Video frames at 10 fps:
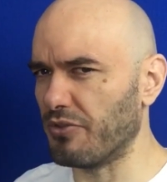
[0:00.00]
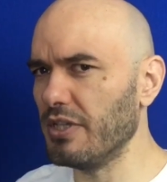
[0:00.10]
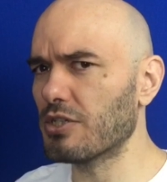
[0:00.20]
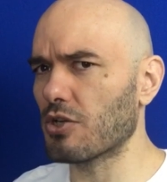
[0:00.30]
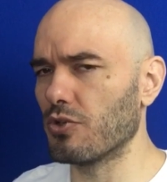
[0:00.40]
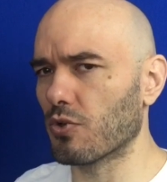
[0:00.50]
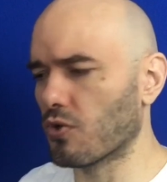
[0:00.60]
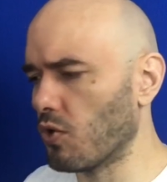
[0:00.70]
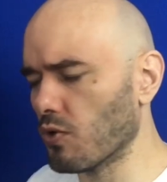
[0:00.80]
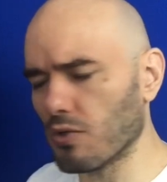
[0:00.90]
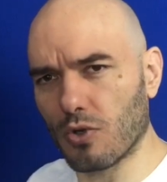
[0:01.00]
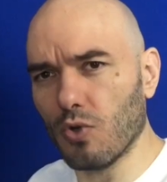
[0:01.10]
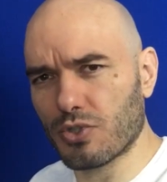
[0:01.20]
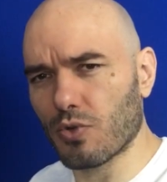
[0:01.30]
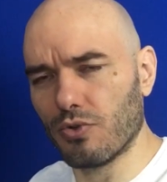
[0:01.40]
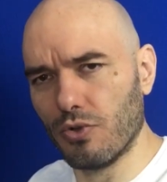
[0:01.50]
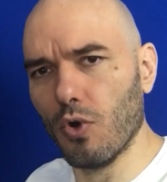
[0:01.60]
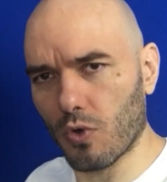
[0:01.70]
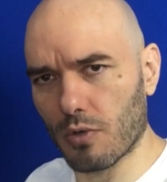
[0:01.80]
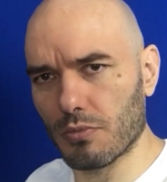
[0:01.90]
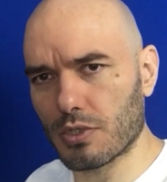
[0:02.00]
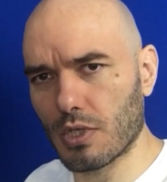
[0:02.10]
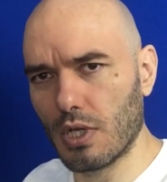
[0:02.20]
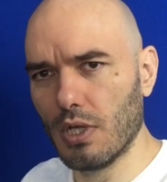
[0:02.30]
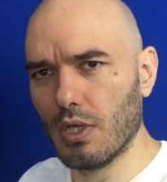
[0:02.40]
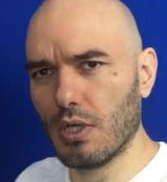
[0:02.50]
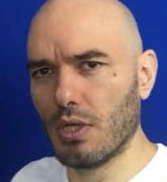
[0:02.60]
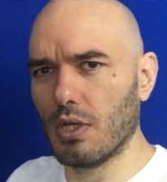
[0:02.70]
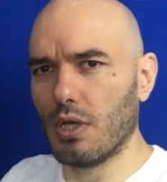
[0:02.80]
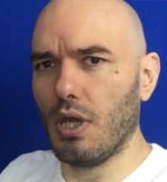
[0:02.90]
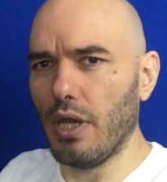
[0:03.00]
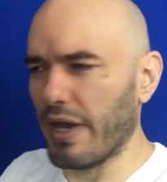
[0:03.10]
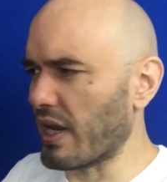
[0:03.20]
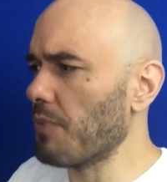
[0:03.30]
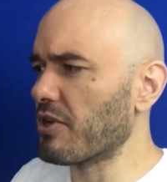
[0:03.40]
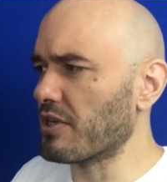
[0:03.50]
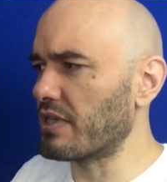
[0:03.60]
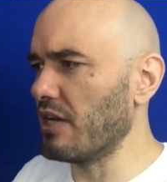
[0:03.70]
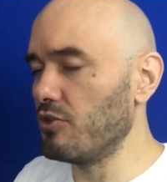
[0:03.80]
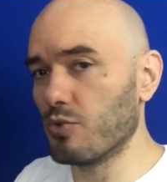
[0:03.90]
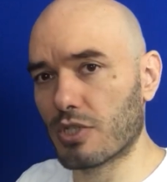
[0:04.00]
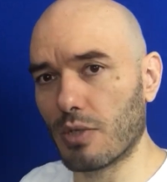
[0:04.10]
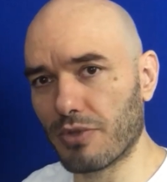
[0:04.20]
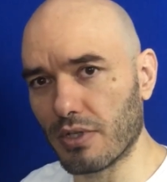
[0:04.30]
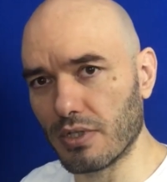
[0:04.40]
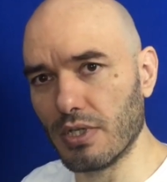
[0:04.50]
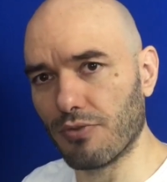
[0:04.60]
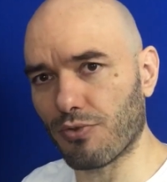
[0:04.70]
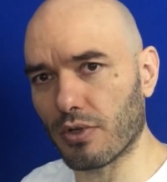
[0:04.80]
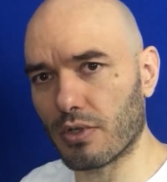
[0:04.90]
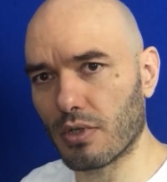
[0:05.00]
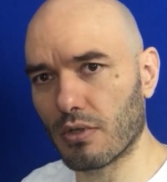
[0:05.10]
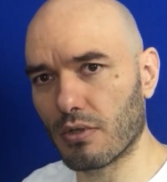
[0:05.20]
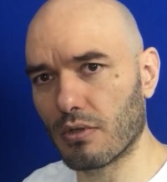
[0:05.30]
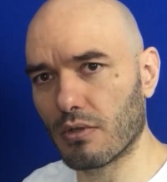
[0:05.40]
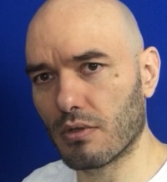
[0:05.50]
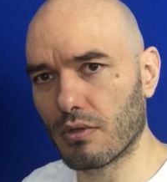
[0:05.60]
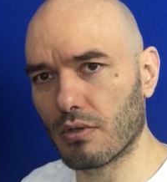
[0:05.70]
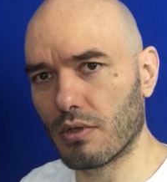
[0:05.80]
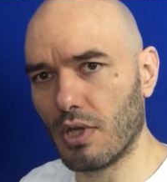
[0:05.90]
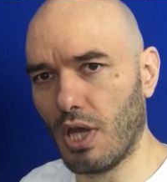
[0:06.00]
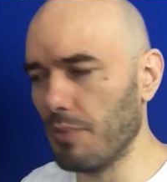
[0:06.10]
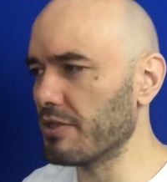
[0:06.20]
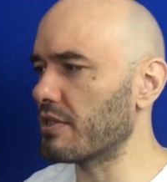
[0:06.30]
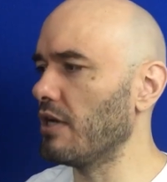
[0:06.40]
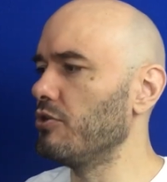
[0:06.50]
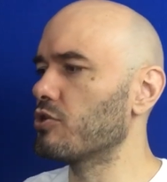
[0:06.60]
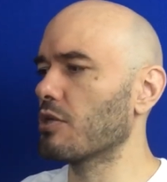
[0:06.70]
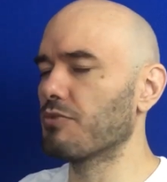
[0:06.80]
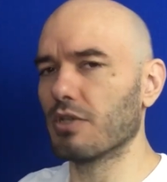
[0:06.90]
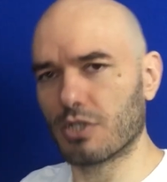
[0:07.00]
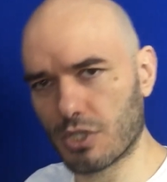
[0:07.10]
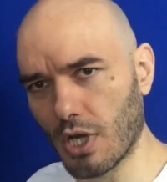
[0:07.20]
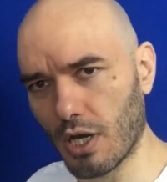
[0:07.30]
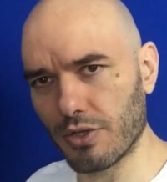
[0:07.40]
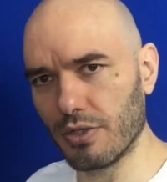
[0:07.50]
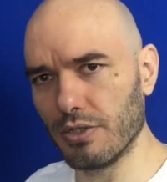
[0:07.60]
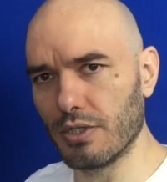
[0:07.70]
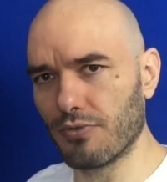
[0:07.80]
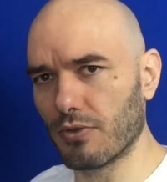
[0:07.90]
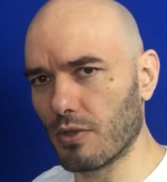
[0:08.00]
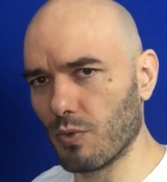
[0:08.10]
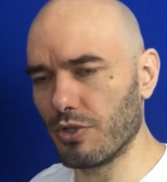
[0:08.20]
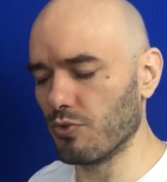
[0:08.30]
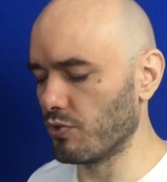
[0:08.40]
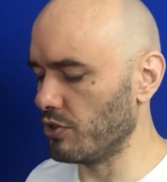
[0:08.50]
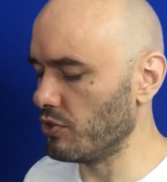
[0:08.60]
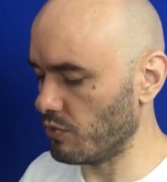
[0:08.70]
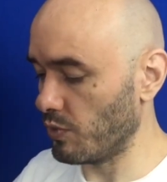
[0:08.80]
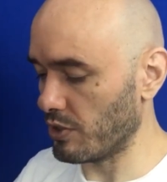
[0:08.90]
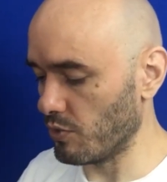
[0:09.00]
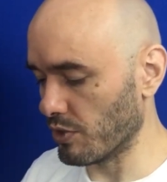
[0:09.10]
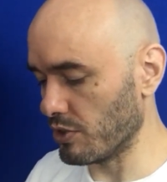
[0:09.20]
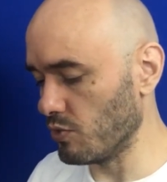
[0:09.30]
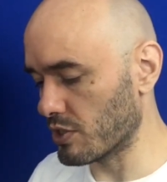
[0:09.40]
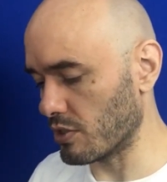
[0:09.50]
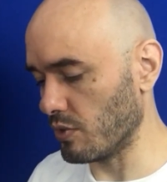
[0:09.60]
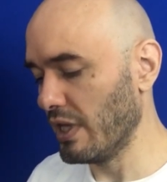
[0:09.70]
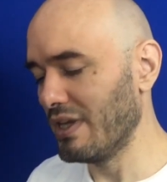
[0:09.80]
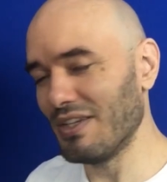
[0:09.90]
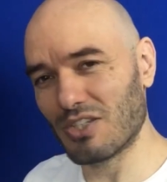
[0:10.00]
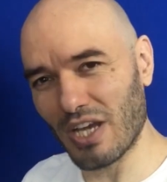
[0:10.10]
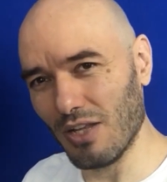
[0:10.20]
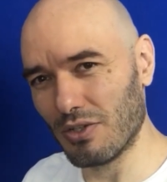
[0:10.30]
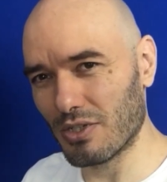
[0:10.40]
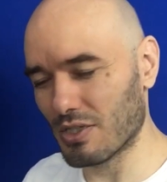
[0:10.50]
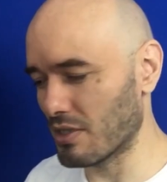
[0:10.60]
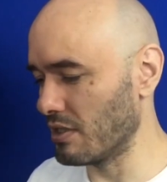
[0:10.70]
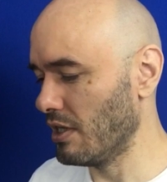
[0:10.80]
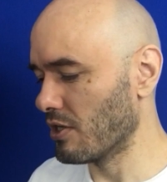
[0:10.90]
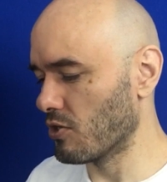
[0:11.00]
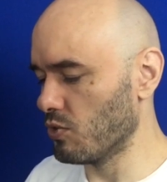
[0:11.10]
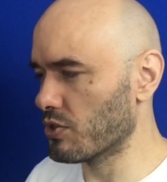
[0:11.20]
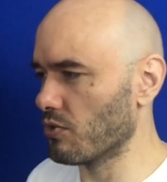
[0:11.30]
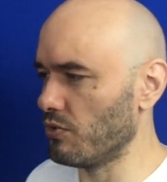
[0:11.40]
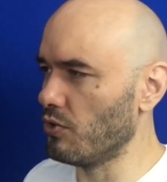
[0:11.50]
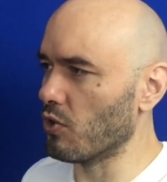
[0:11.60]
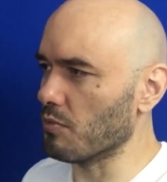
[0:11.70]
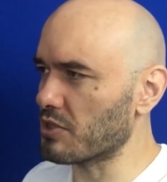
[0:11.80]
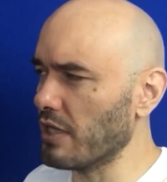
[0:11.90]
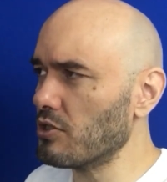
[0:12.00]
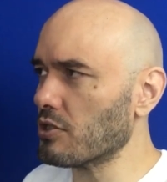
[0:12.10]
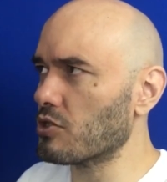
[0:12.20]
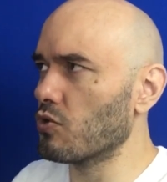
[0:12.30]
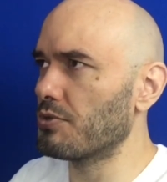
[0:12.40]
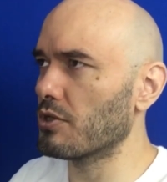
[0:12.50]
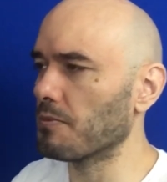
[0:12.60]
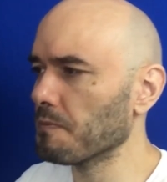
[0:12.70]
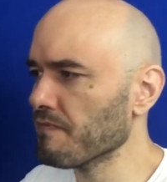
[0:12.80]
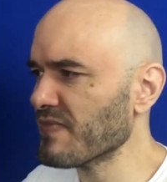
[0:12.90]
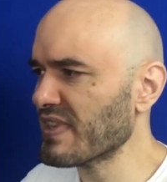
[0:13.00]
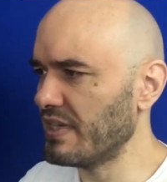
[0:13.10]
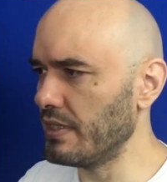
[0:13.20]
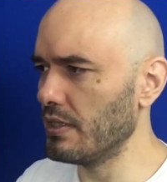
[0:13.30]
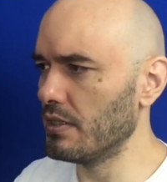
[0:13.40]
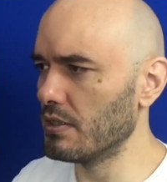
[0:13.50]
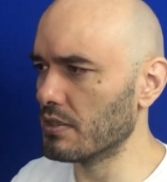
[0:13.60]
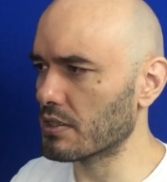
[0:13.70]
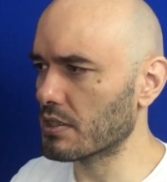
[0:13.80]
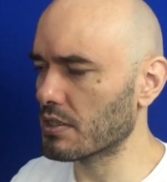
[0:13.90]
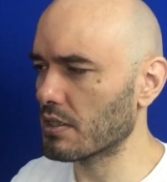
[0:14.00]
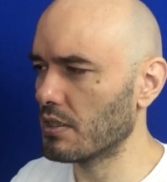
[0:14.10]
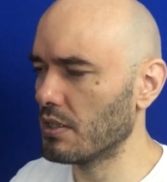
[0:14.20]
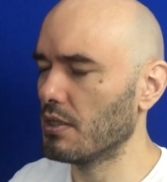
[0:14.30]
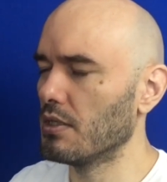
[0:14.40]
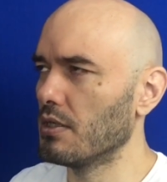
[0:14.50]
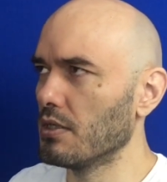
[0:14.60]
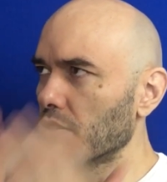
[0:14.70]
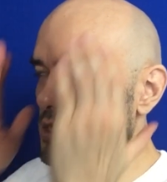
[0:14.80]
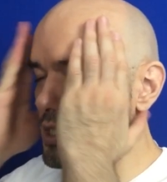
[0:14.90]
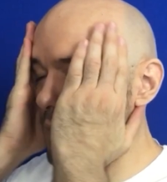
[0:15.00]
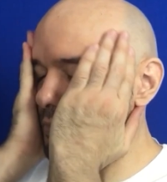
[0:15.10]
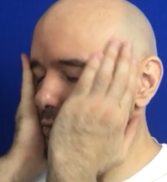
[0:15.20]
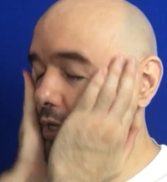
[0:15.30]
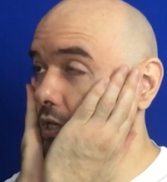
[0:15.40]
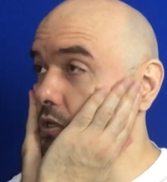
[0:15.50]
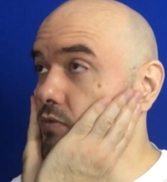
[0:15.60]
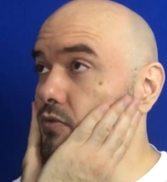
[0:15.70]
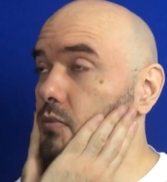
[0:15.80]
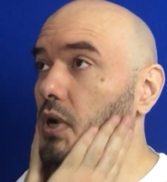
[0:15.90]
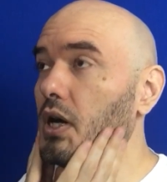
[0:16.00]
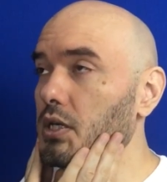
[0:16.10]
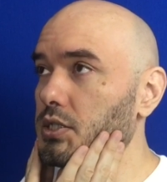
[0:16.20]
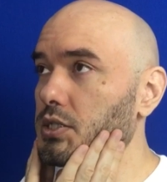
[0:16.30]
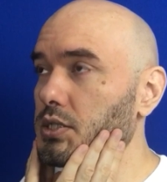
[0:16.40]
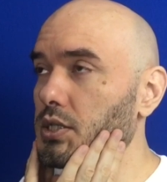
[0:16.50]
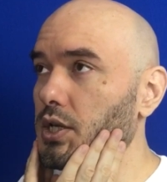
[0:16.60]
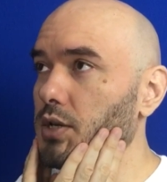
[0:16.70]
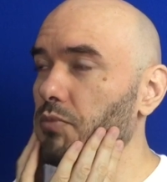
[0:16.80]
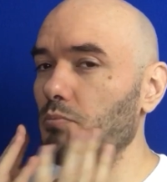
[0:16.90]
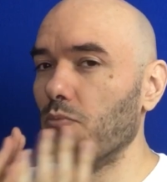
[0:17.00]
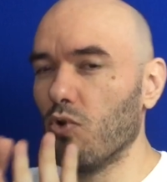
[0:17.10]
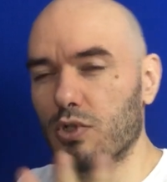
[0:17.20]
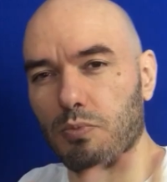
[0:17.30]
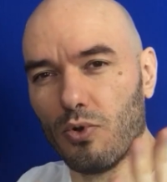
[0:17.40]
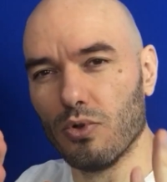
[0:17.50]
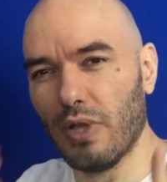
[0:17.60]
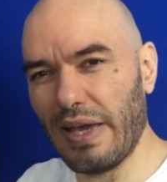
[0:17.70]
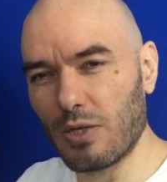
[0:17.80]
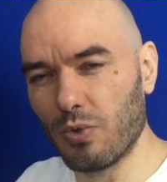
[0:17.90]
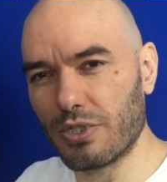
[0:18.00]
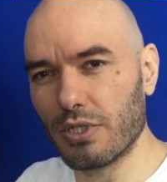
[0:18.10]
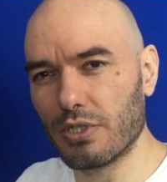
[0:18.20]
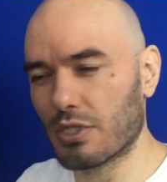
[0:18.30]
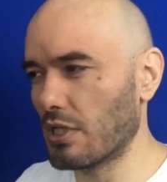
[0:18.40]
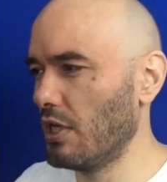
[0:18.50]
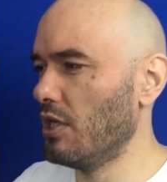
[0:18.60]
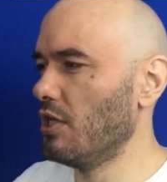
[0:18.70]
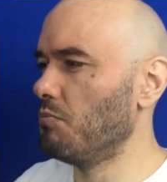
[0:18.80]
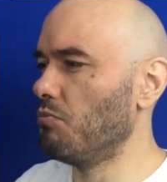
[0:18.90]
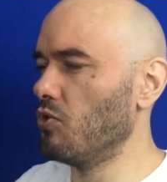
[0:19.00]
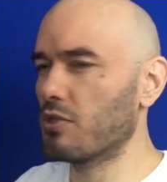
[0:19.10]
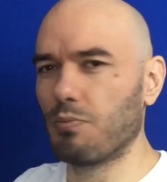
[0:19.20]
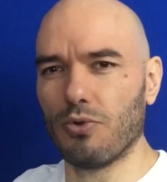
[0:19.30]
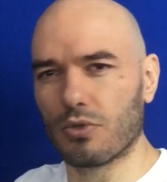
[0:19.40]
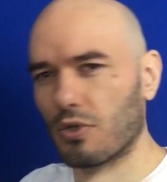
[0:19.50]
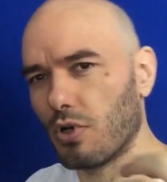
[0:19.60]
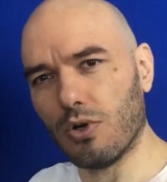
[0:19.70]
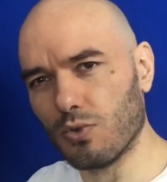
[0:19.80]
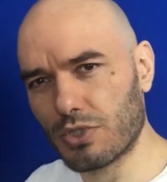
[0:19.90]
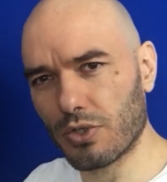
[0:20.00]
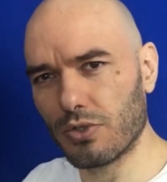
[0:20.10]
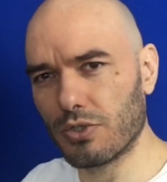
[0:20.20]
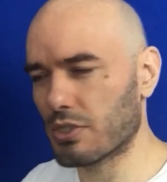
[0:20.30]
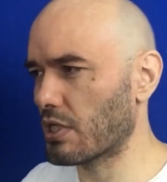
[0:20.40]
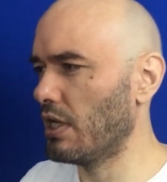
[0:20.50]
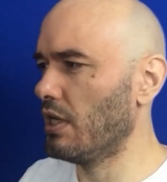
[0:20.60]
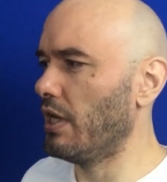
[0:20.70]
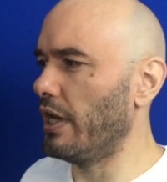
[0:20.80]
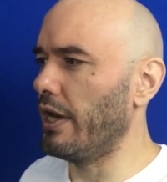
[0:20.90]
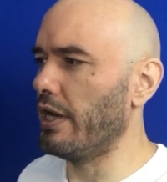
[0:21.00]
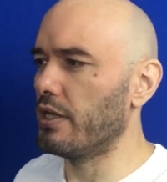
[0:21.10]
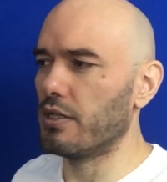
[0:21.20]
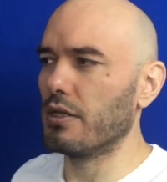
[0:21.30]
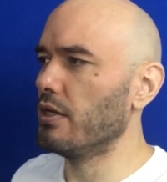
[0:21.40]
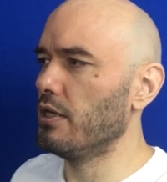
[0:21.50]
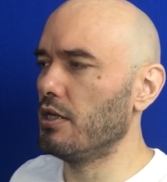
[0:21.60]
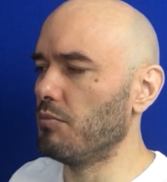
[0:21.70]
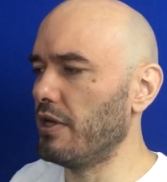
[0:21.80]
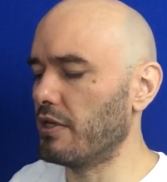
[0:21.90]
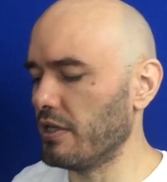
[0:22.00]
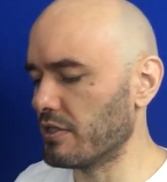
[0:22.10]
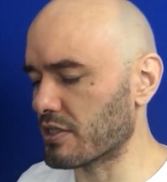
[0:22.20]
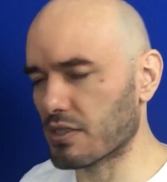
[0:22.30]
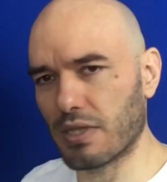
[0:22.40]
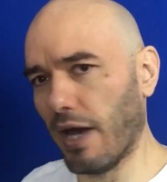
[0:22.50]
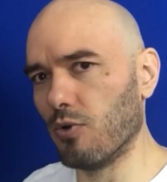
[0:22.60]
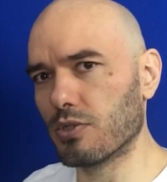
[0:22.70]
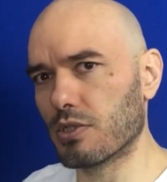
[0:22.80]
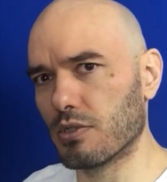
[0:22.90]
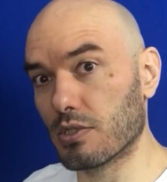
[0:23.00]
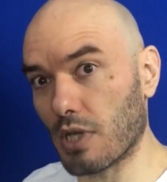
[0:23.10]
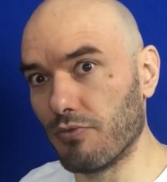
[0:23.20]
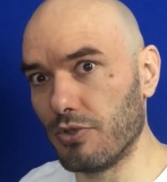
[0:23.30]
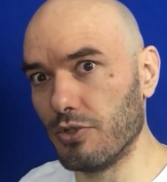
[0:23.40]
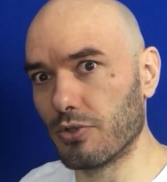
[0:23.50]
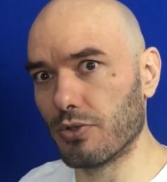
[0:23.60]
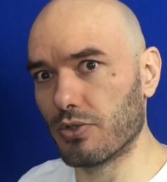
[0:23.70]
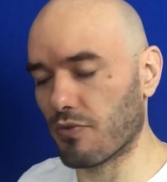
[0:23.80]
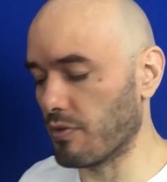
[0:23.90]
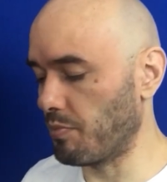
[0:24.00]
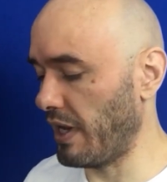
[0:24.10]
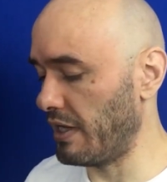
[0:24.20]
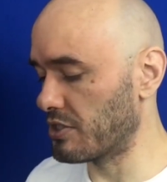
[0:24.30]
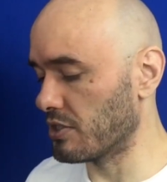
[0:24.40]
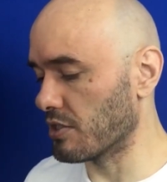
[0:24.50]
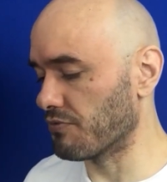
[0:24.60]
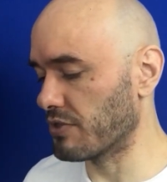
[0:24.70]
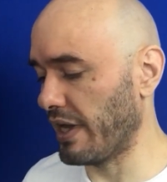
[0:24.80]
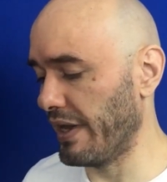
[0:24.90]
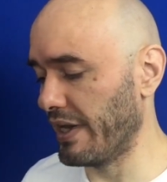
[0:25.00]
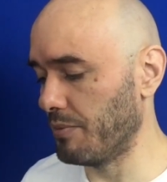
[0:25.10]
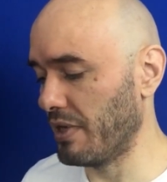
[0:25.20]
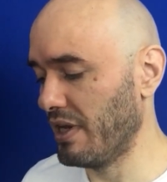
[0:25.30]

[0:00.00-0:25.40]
These are your cultural norms. And I'm going to tell you something different. I'm going to tell you something shockingly different than what you were used to. He challenges the cultural norms. Ancient scripture is separated from us by multiple languages, multiple cultures, and in many cases, thousands of years of the passage of time.